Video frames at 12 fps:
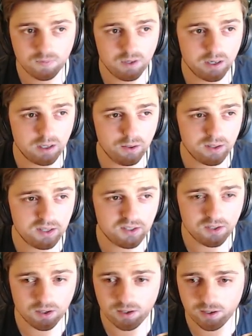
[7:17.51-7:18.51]
I can look at this
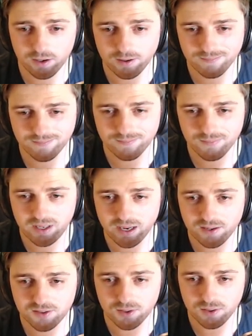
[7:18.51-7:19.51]
stock and I go,
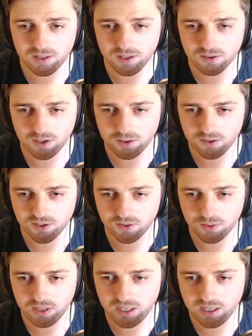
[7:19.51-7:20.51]
okay, so there was a
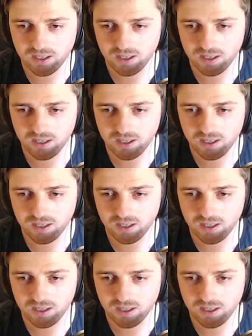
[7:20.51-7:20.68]
horizontal here